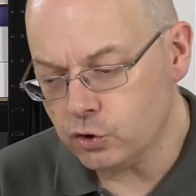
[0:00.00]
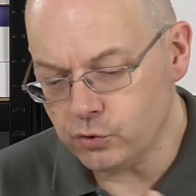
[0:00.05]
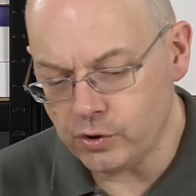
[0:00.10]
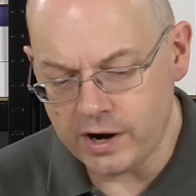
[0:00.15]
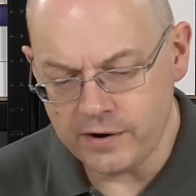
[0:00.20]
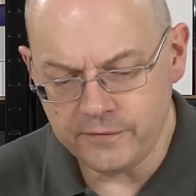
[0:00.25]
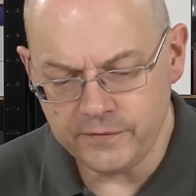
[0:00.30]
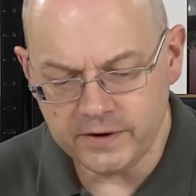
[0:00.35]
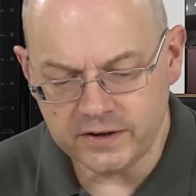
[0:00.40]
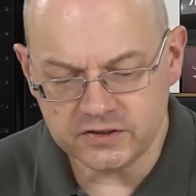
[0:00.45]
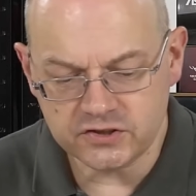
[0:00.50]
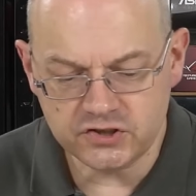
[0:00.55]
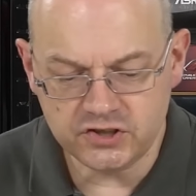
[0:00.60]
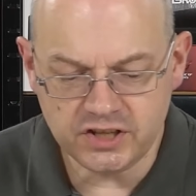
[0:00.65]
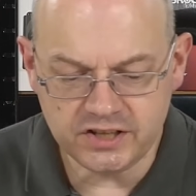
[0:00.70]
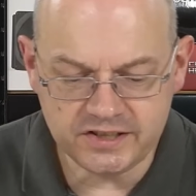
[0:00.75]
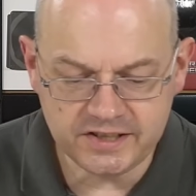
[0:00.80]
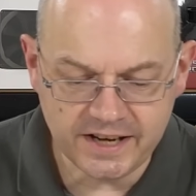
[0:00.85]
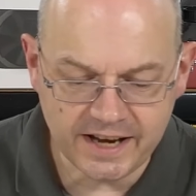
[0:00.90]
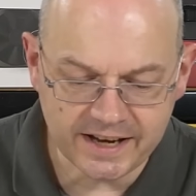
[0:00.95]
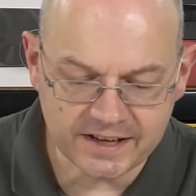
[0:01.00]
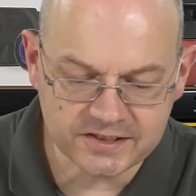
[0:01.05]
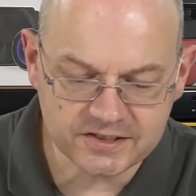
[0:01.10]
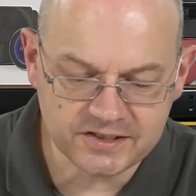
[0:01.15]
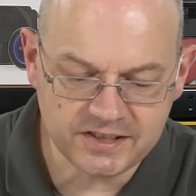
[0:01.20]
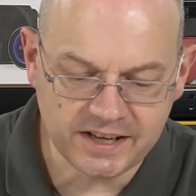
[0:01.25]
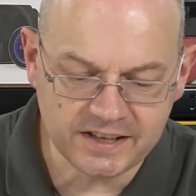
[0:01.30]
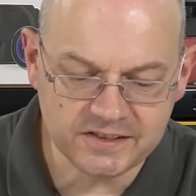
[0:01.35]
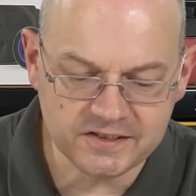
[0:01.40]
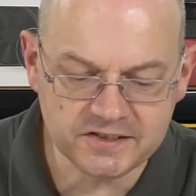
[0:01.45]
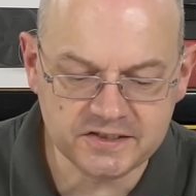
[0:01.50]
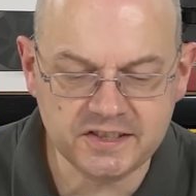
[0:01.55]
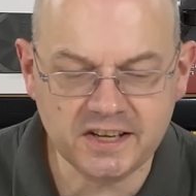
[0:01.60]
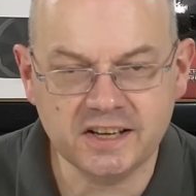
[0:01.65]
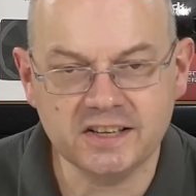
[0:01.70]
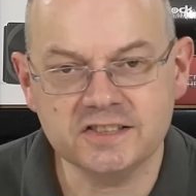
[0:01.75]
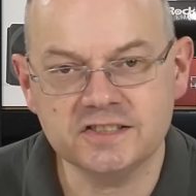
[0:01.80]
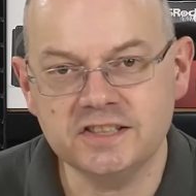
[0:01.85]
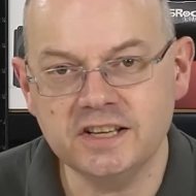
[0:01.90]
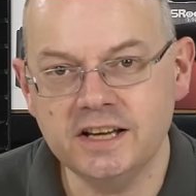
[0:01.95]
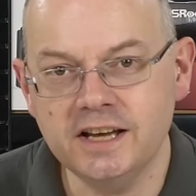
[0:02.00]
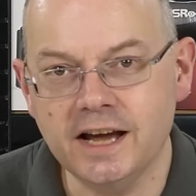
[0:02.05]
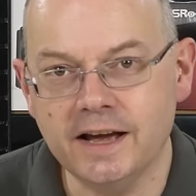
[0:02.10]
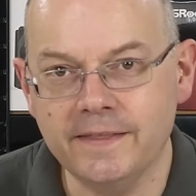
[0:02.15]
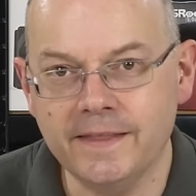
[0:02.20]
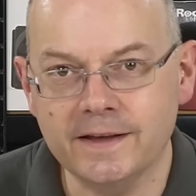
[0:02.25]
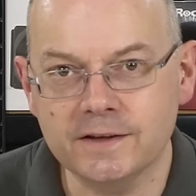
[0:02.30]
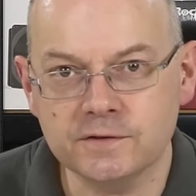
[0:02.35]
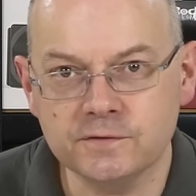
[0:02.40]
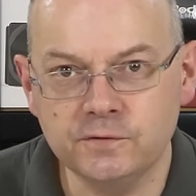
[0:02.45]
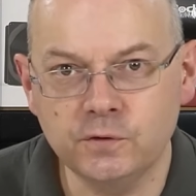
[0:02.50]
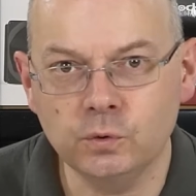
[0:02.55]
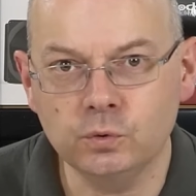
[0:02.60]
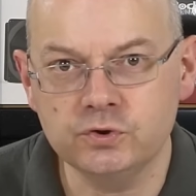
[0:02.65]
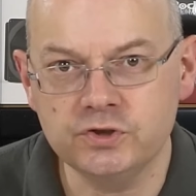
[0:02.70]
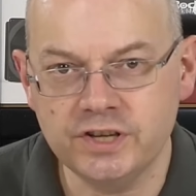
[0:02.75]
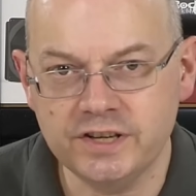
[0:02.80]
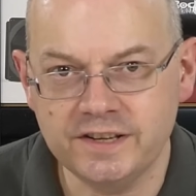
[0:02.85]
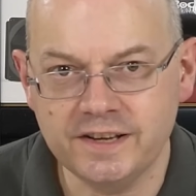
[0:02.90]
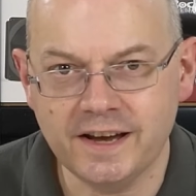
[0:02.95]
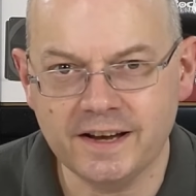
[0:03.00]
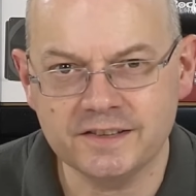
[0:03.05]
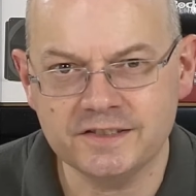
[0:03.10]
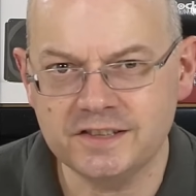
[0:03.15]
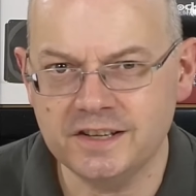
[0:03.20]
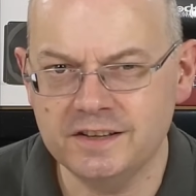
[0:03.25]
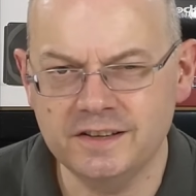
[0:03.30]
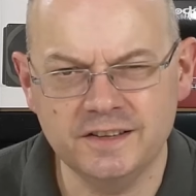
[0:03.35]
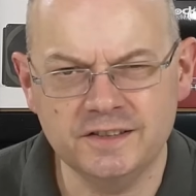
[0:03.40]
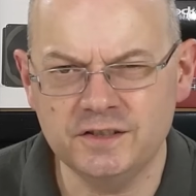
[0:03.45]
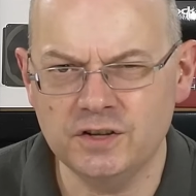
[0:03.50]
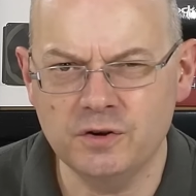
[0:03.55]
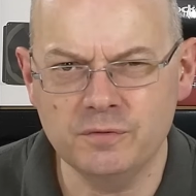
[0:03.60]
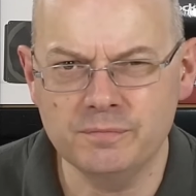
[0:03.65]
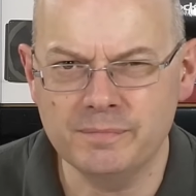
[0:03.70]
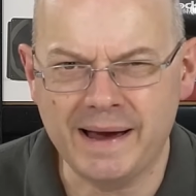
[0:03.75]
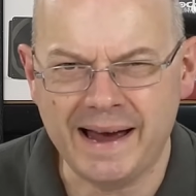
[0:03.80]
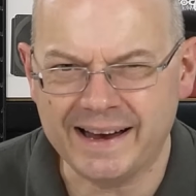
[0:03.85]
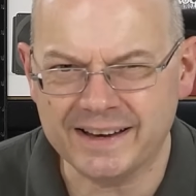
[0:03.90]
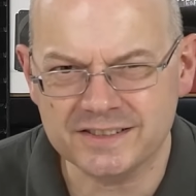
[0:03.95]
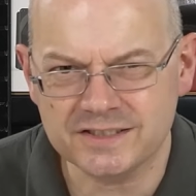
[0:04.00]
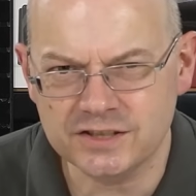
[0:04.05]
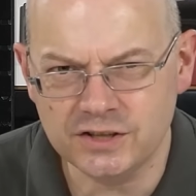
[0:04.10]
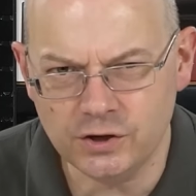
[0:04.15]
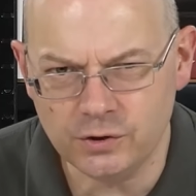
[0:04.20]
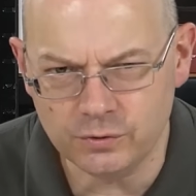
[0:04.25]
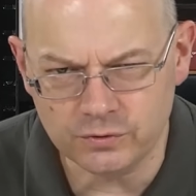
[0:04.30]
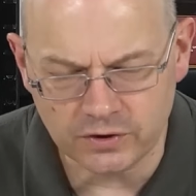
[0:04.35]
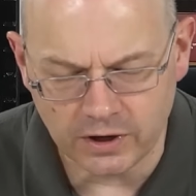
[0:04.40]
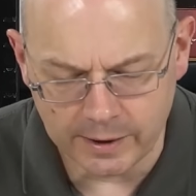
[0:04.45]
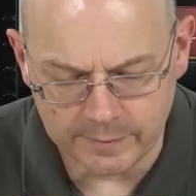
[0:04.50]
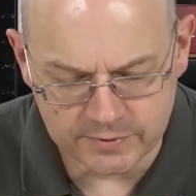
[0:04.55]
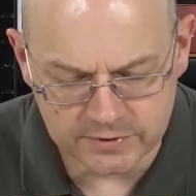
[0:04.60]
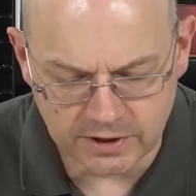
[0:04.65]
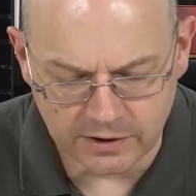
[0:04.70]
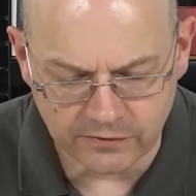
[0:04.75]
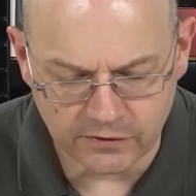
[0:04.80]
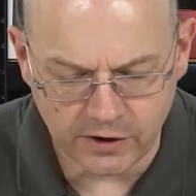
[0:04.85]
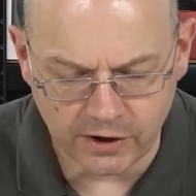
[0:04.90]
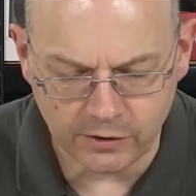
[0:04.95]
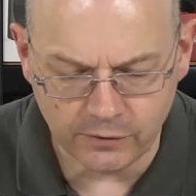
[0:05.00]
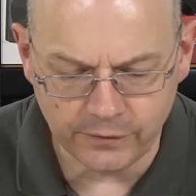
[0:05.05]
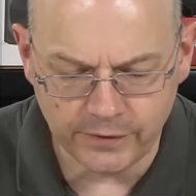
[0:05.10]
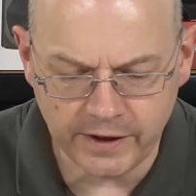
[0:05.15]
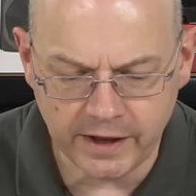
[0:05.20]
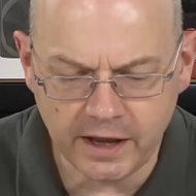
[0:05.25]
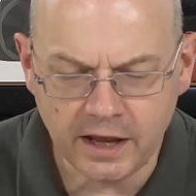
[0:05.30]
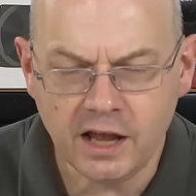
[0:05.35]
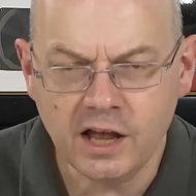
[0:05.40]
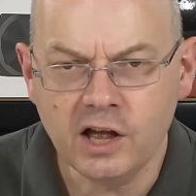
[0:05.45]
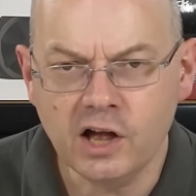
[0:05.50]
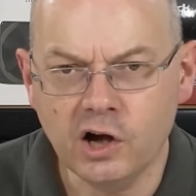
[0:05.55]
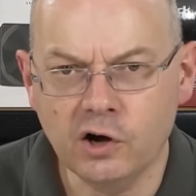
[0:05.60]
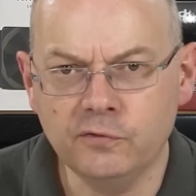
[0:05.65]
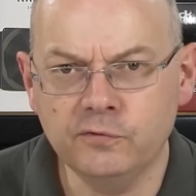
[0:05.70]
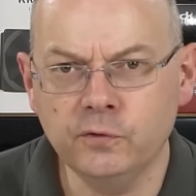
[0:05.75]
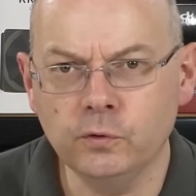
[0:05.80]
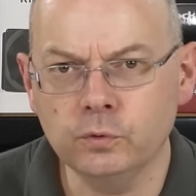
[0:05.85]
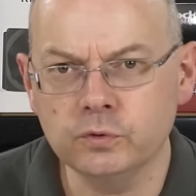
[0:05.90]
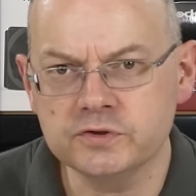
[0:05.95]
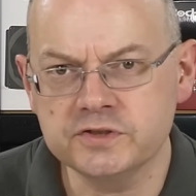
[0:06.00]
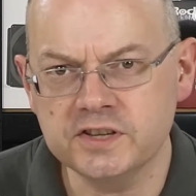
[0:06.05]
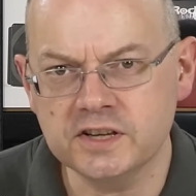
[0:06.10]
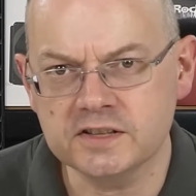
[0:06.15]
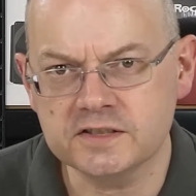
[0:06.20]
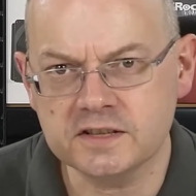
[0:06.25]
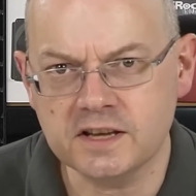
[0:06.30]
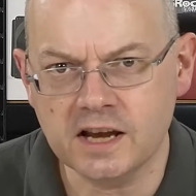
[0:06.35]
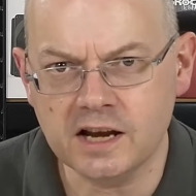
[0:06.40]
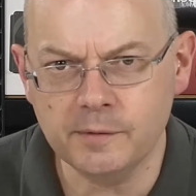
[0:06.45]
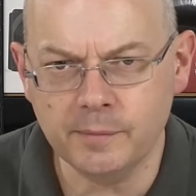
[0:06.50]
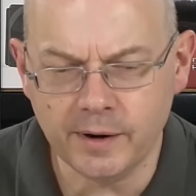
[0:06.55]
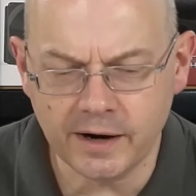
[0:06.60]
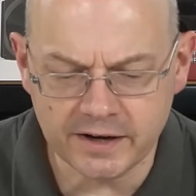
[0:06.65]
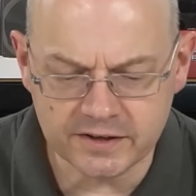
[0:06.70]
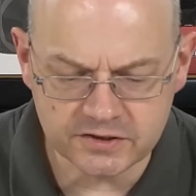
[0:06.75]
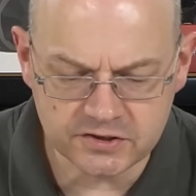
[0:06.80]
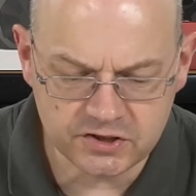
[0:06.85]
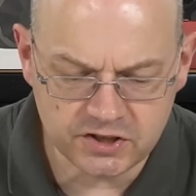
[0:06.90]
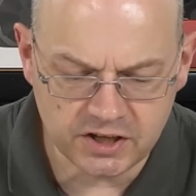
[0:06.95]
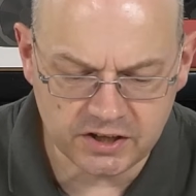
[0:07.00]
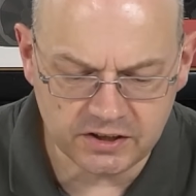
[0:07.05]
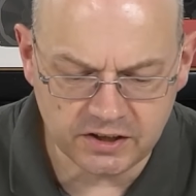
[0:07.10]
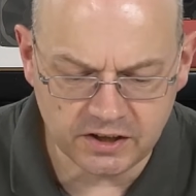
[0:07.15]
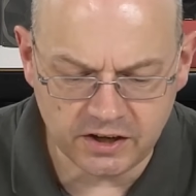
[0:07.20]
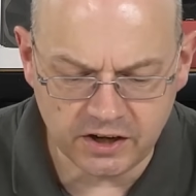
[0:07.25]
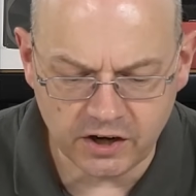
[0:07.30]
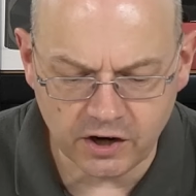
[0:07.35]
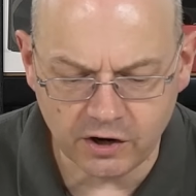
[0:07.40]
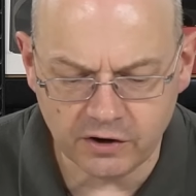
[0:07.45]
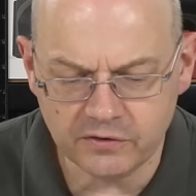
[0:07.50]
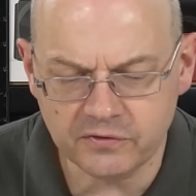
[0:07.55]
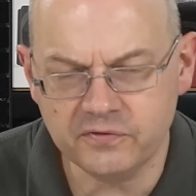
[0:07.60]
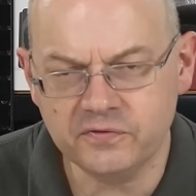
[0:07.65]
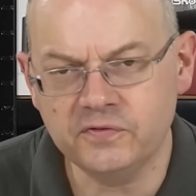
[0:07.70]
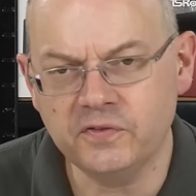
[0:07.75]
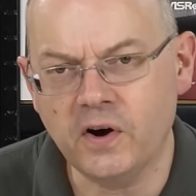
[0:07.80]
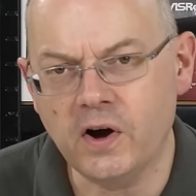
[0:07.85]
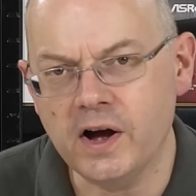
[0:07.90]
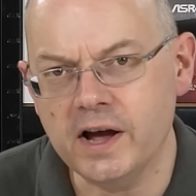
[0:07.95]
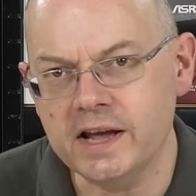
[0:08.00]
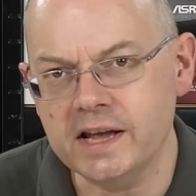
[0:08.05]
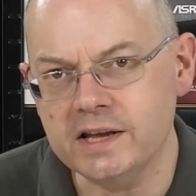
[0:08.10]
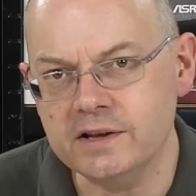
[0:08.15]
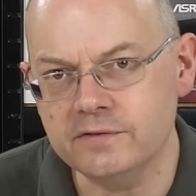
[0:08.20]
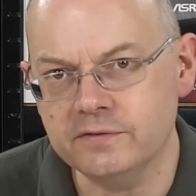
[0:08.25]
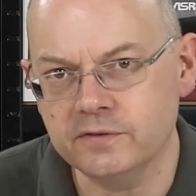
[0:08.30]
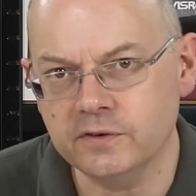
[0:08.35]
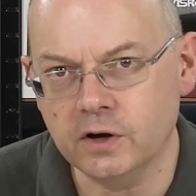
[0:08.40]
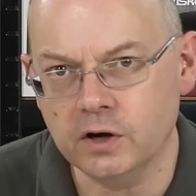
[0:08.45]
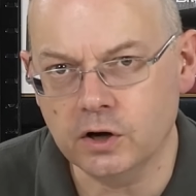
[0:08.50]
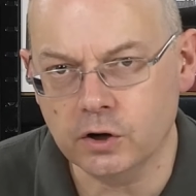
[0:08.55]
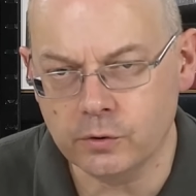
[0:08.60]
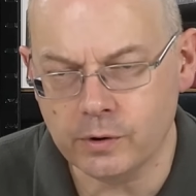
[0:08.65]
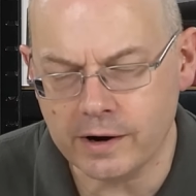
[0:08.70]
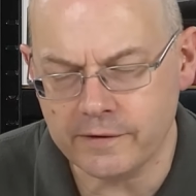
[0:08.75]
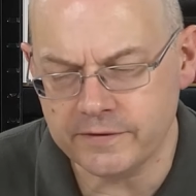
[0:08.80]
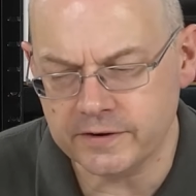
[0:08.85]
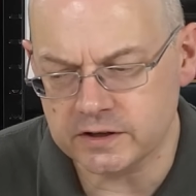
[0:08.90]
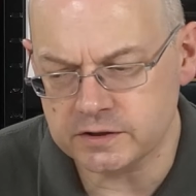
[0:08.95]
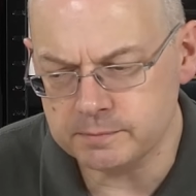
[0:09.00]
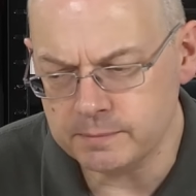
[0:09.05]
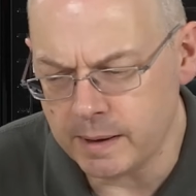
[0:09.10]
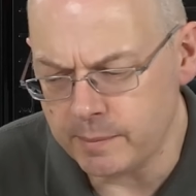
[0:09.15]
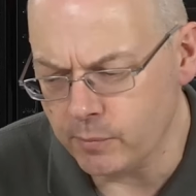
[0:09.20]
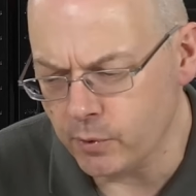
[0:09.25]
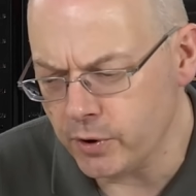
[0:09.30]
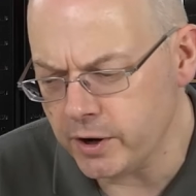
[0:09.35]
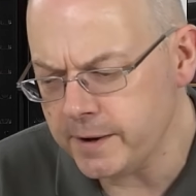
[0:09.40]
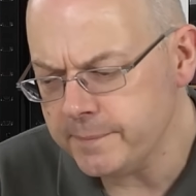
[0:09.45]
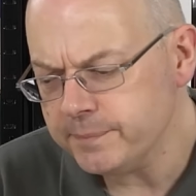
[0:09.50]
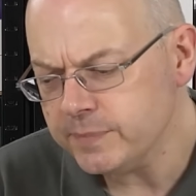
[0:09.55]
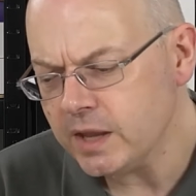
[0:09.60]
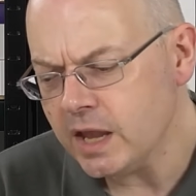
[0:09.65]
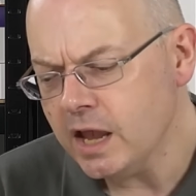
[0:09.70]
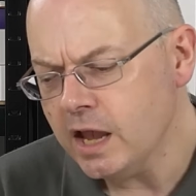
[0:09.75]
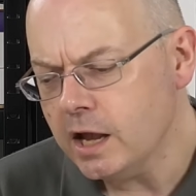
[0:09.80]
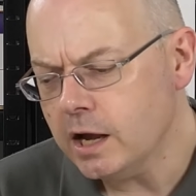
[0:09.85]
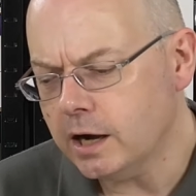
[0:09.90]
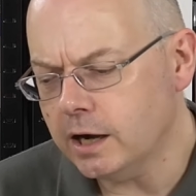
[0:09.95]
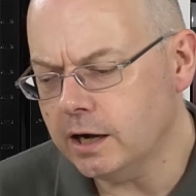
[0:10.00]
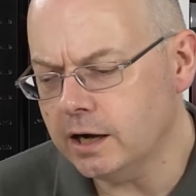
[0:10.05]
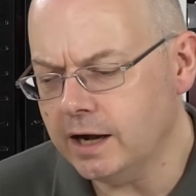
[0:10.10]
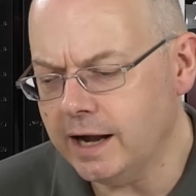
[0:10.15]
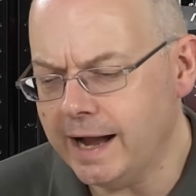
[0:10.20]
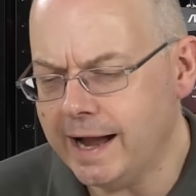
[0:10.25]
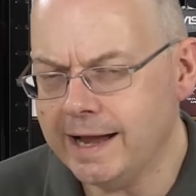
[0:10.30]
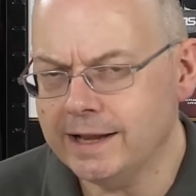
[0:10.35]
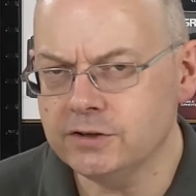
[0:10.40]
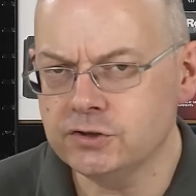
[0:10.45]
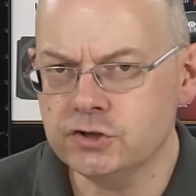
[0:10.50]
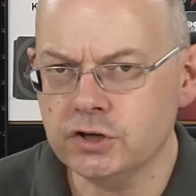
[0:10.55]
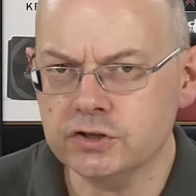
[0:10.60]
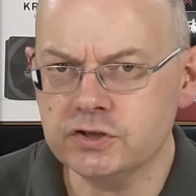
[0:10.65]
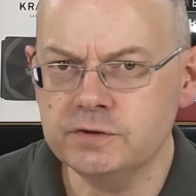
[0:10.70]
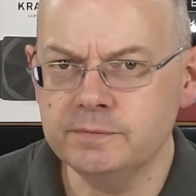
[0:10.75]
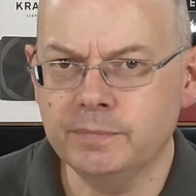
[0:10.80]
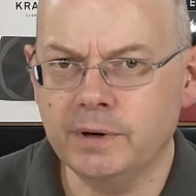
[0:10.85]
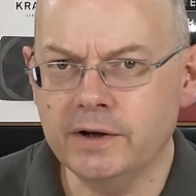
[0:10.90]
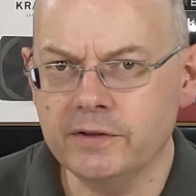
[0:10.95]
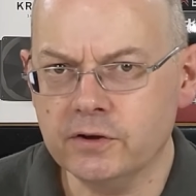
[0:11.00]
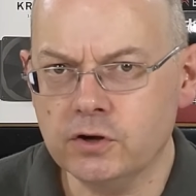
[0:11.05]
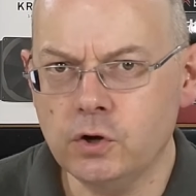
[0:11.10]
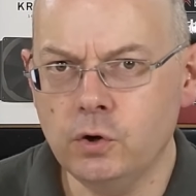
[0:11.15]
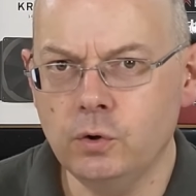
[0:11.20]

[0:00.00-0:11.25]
Graphics G T X ten sixty, and that's full G T X ten. There's no max Q type stuff going on there. A full six gigabytes G D D R five uh, graphics memory. Uh, and judging by the